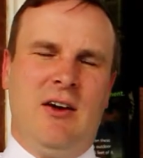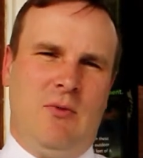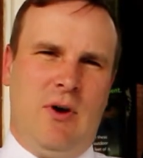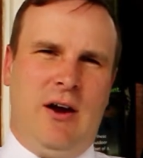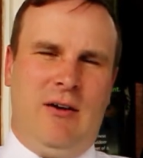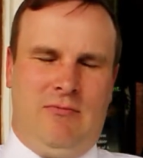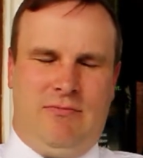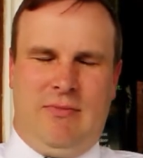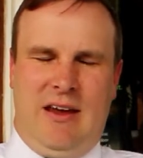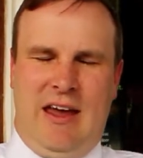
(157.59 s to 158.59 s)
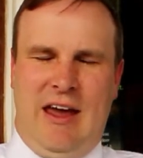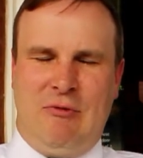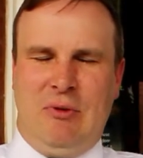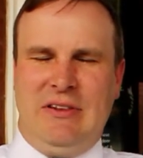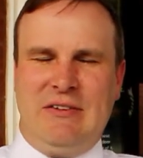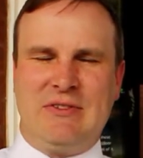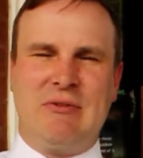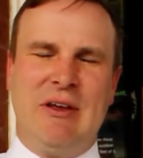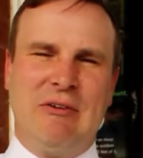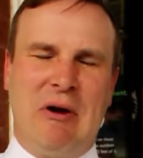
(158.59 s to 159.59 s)
where everyone loves to
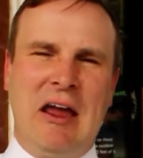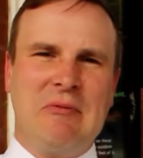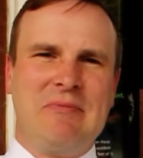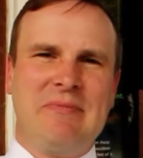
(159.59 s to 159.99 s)
read and write,